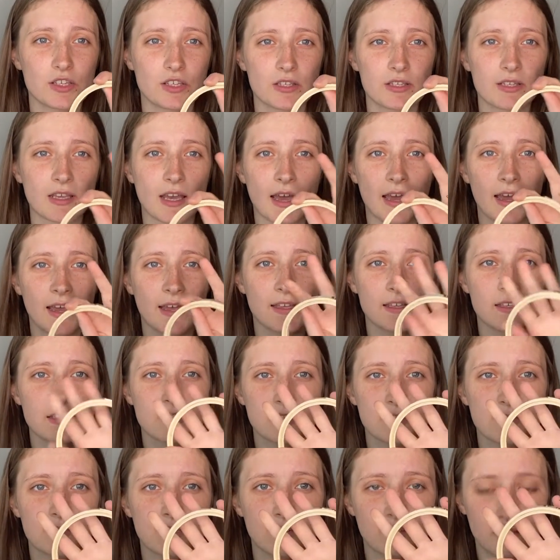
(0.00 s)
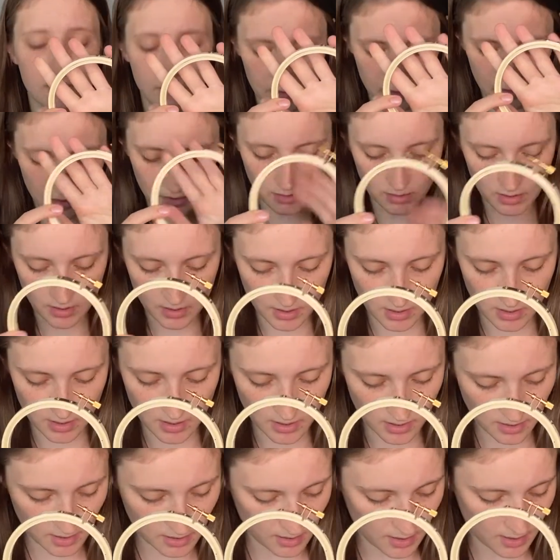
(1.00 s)
size
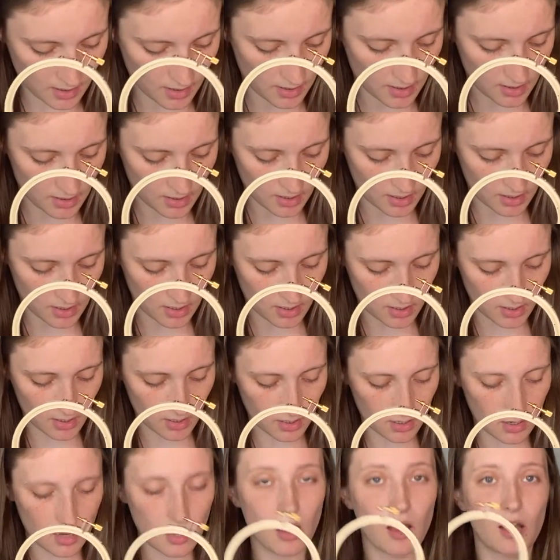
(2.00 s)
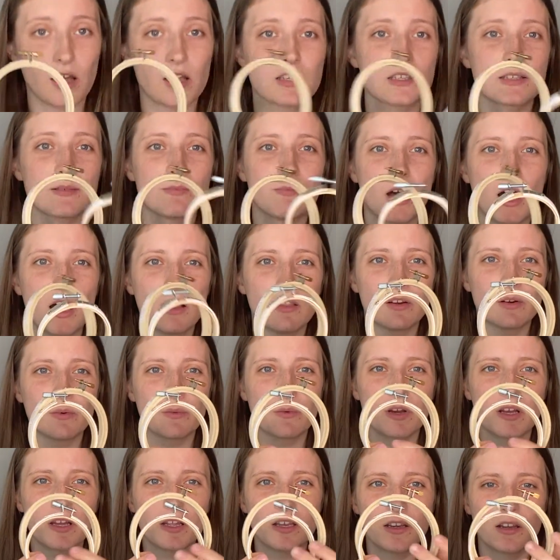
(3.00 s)
and then a smaller
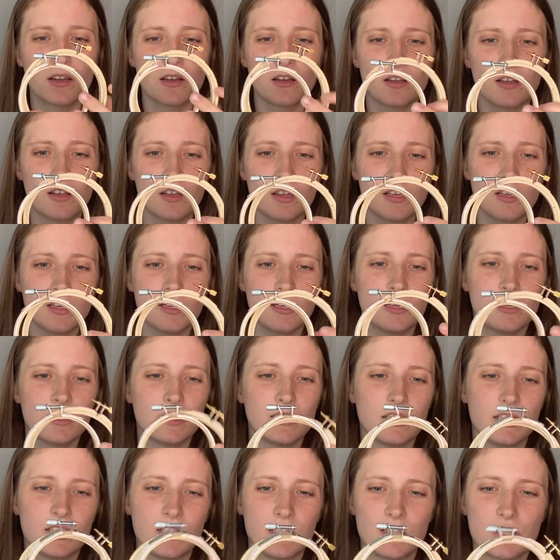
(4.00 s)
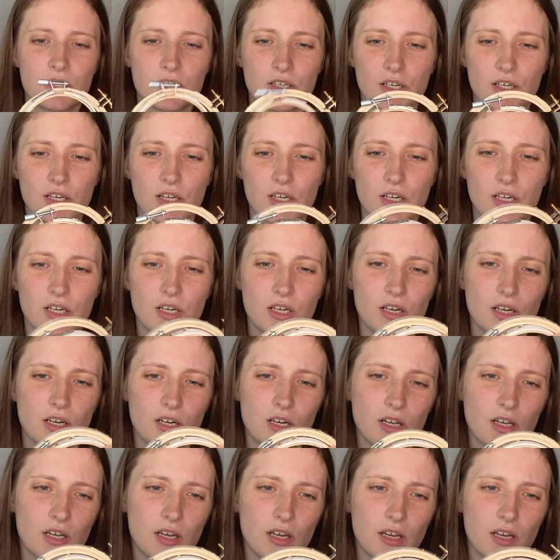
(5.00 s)
one, either
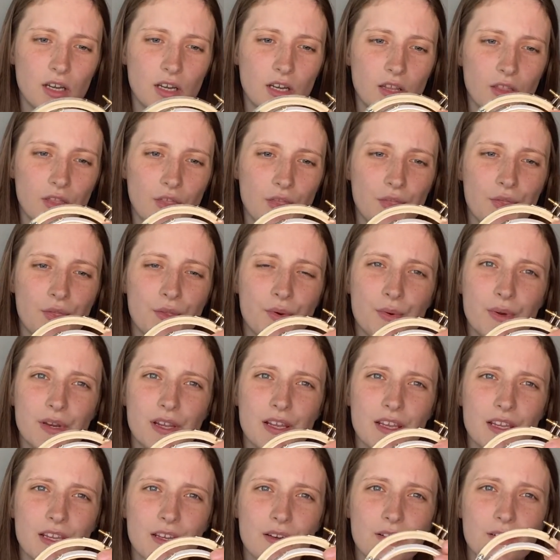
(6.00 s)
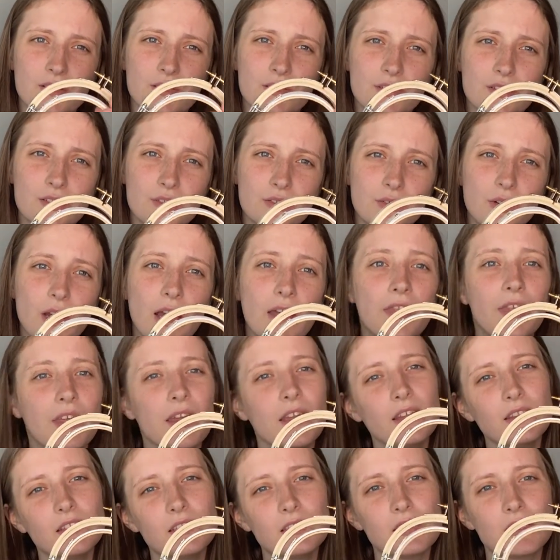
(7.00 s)
3 or 2. I
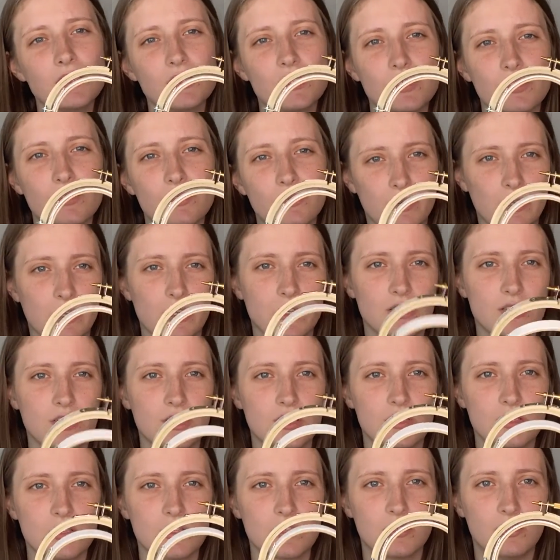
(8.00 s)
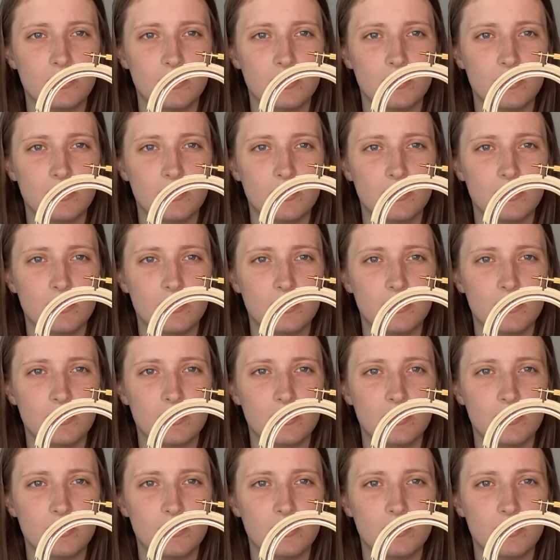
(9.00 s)
think this is 3 inches.